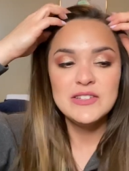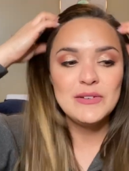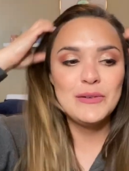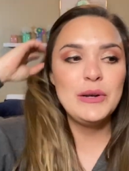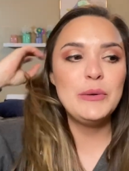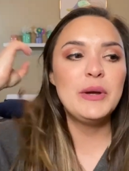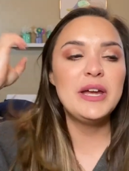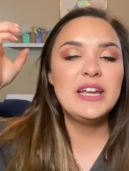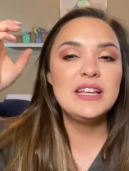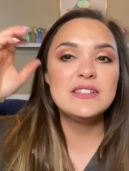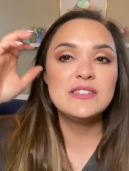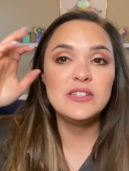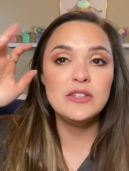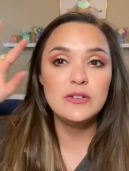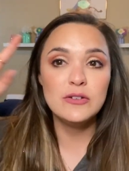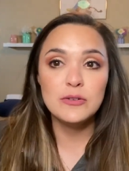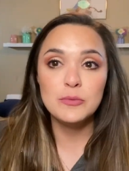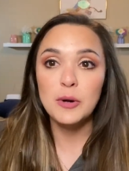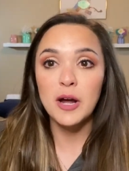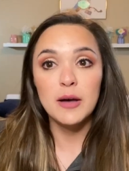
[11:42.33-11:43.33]
So anyways,
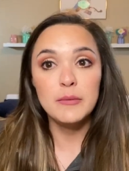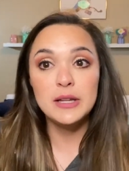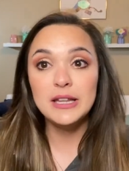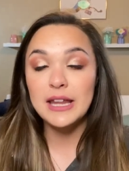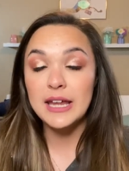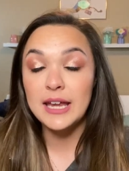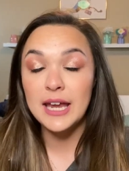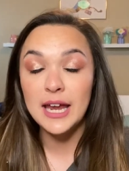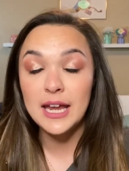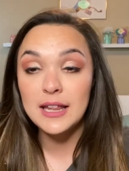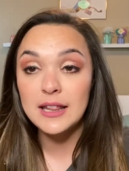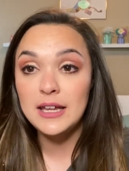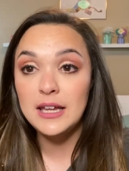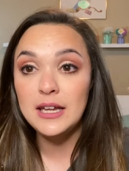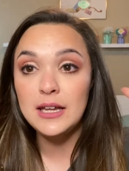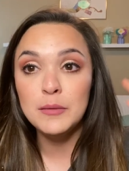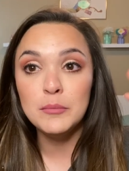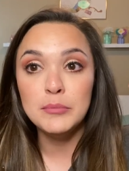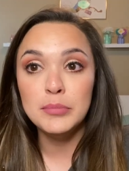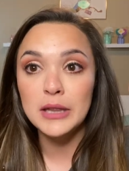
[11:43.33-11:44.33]
you're probably like,
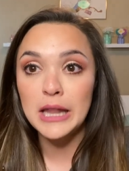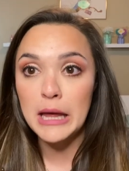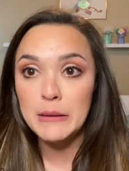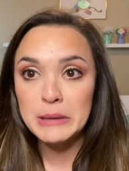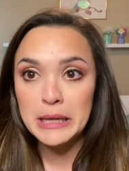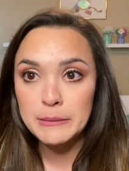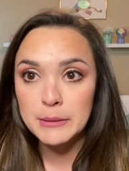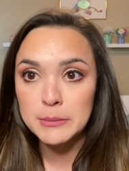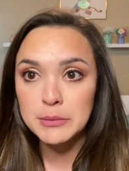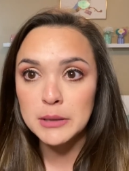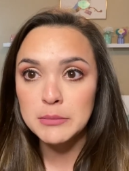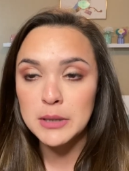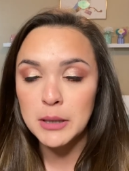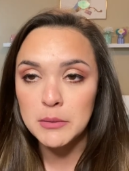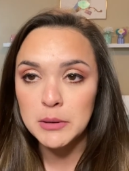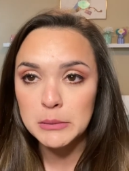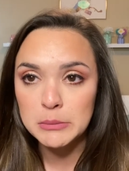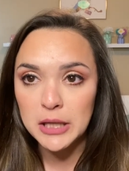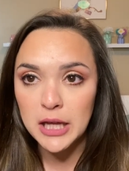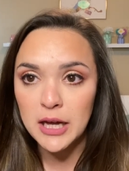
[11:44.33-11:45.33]
Haley, blah, blah, blah, blah, blah,
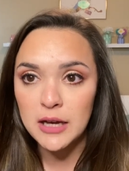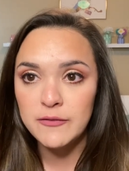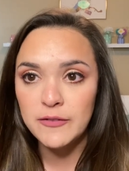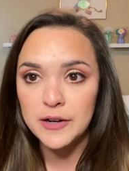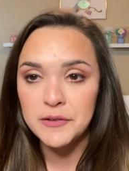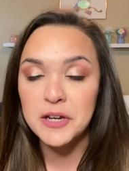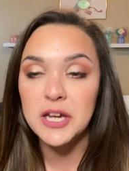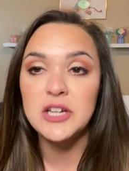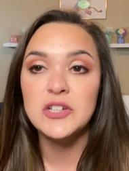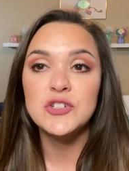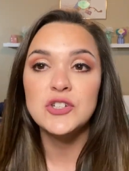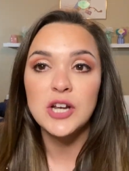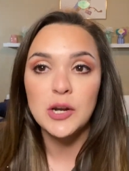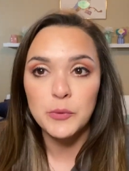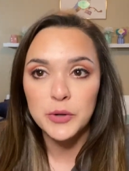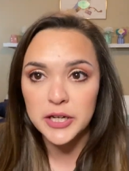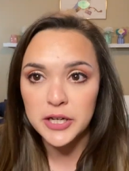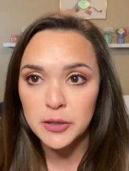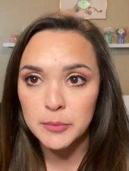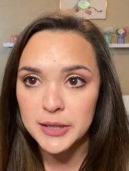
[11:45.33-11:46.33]
blah, blah, foundation. I
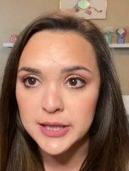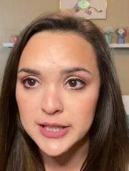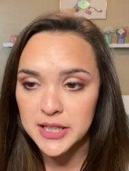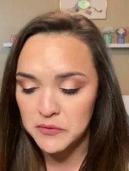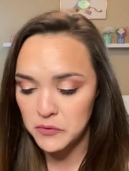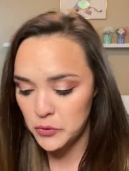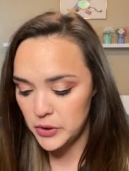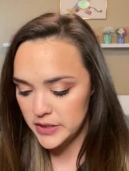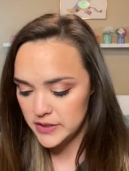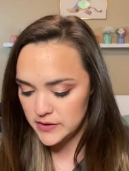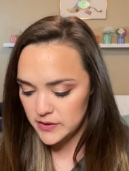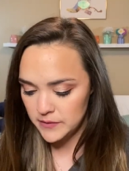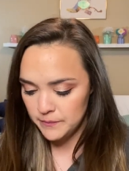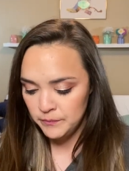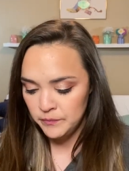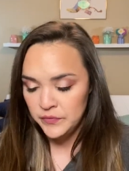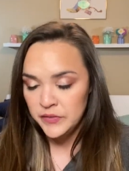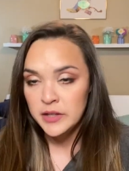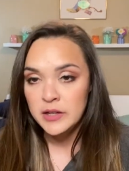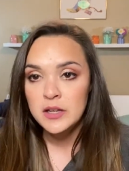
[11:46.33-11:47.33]
wanna hear about the giveaways.
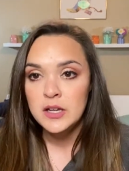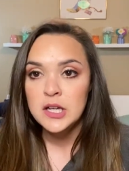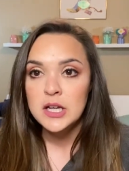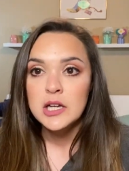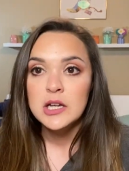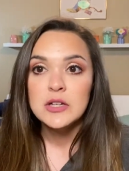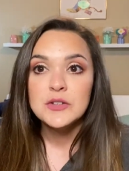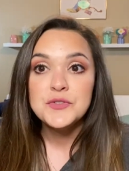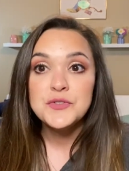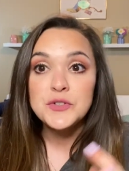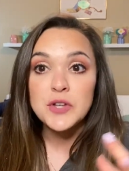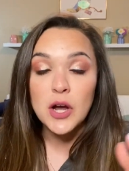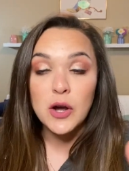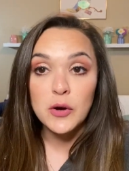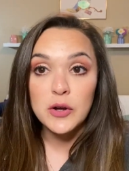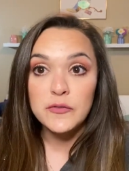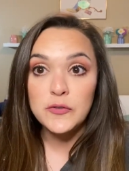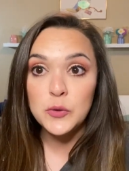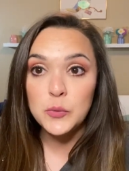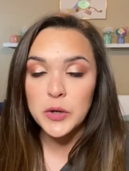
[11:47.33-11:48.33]
So
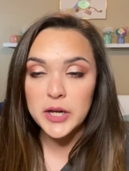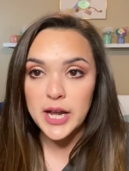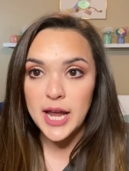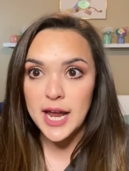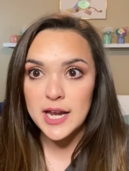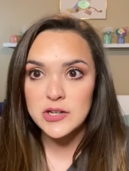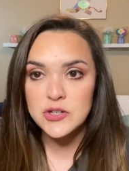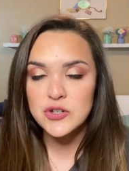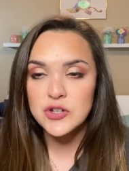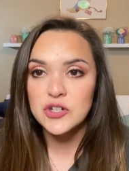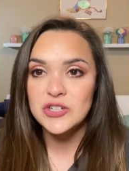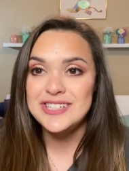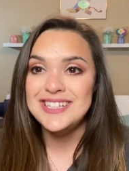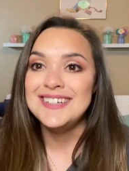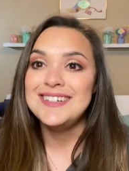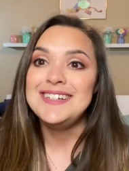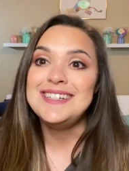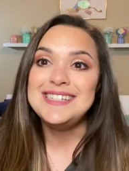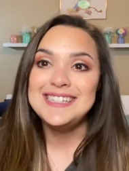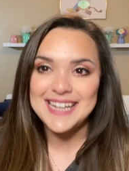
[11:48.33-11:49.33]
if you wanna enter
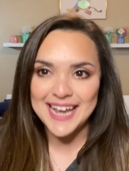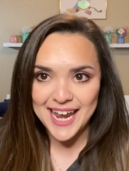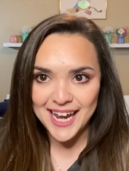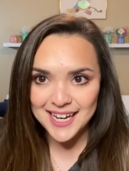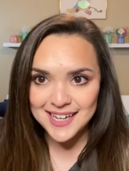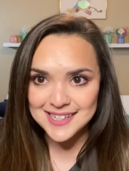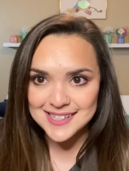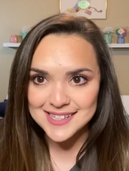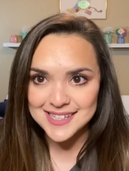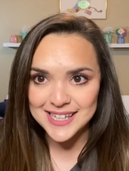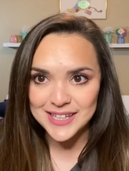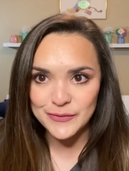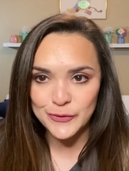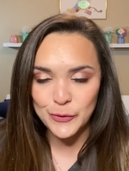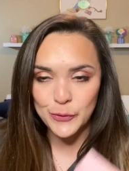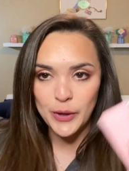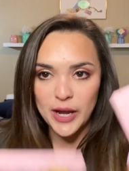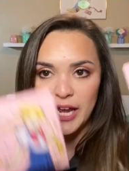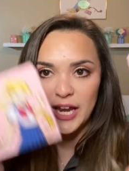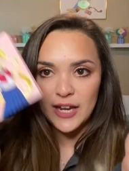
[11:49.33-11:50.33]
today's
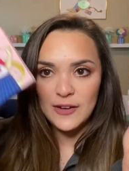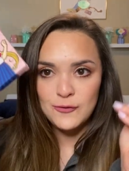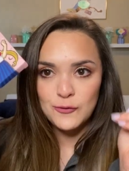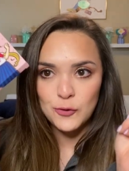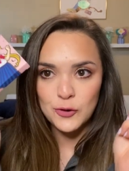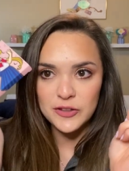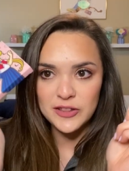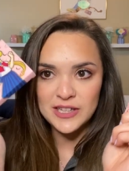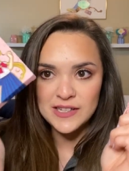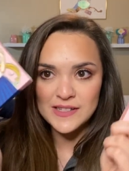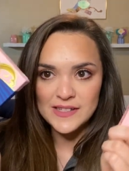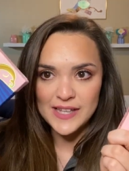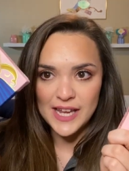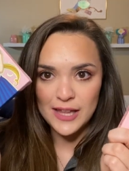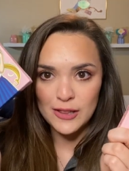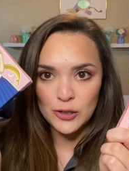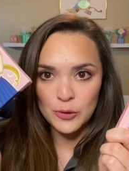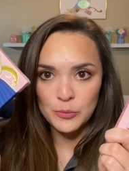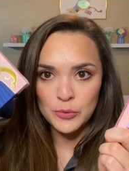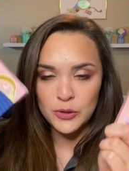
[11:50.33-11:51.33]
giveaway for the
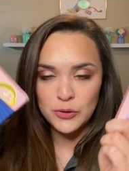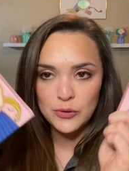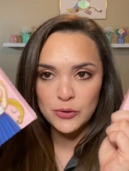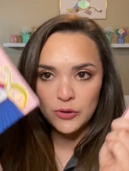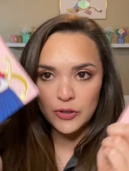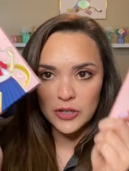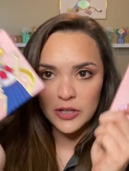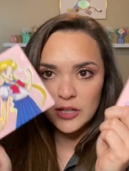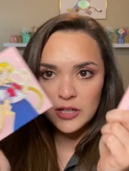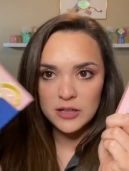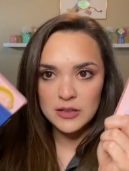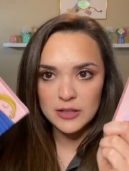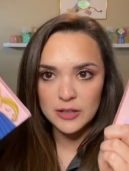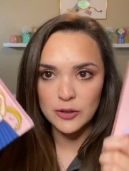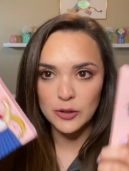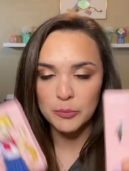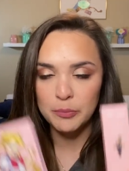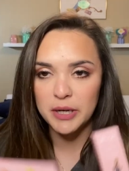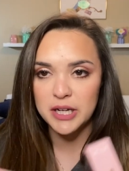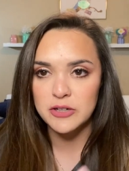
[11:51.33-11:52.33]
Sailor Moon
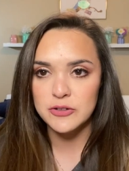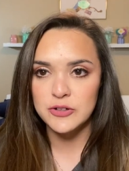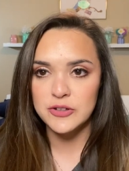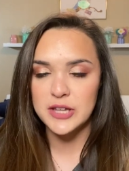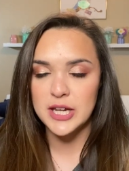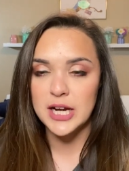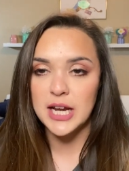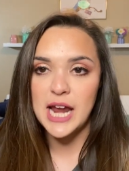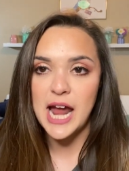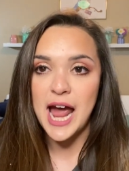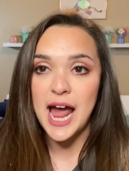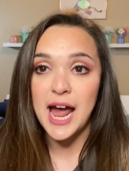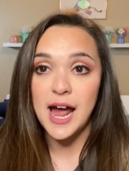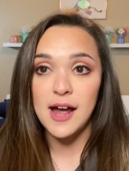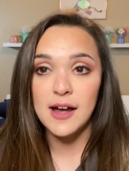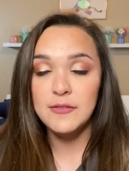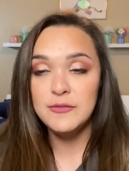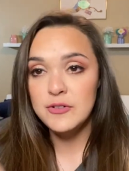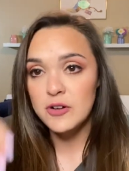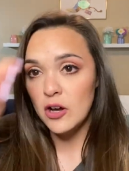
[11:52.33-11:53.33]
little bundle that I
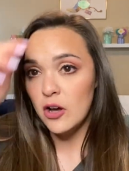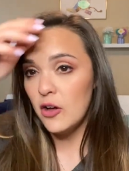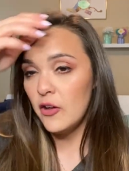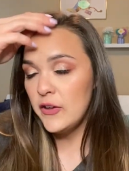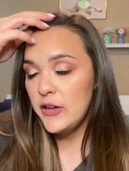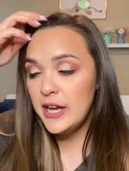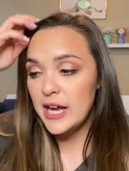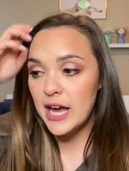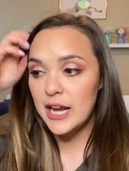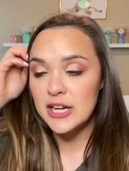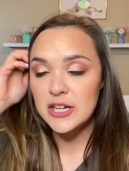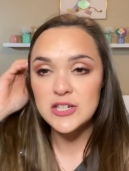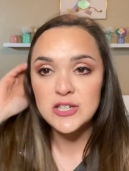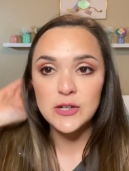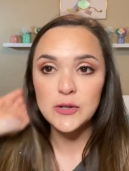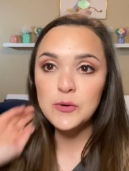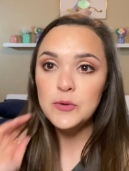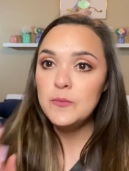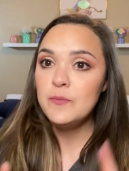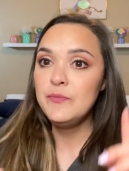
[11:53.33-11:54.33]
have, all you gotta
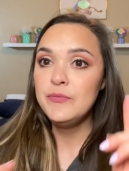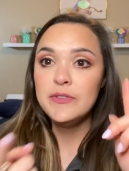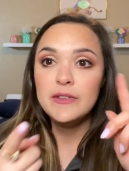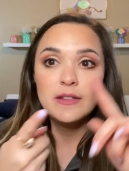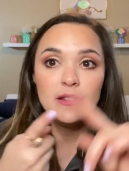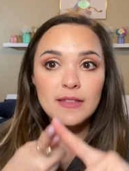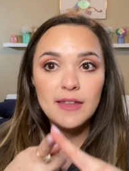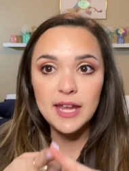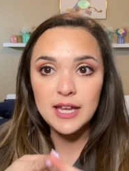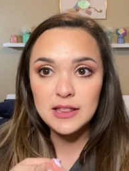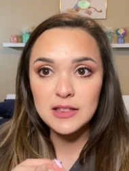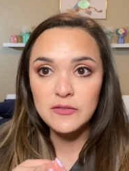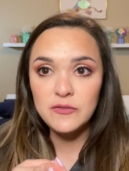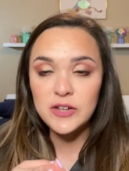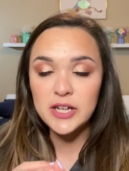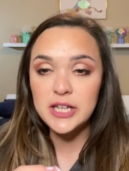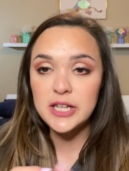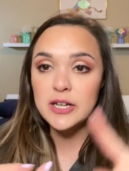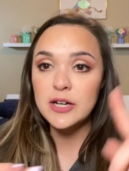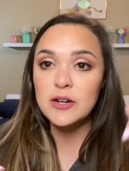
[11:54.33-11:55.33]
do, like the
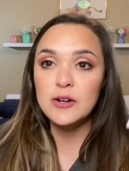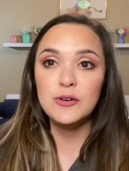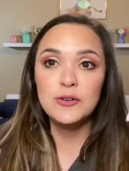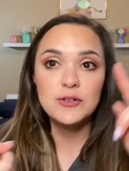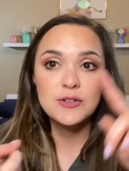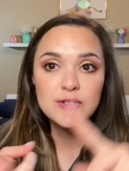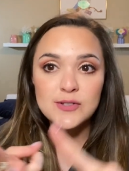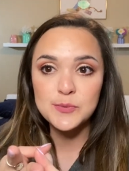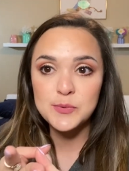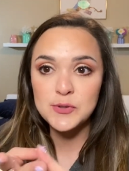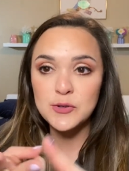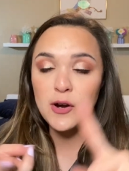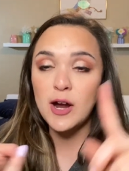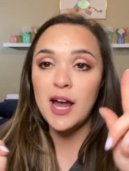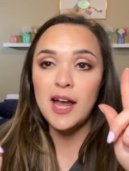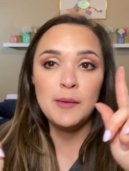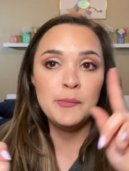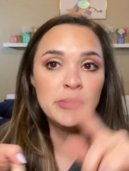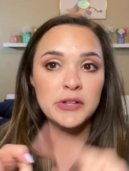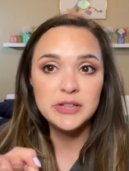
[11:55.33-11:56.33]
video,
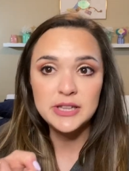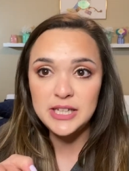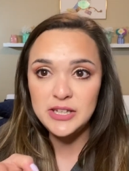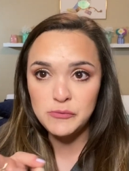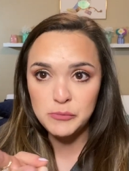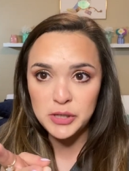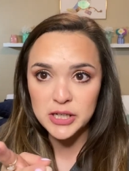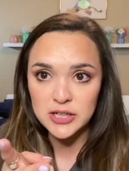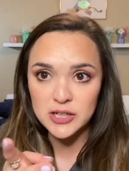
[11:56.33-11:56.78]
subscribe, leave me a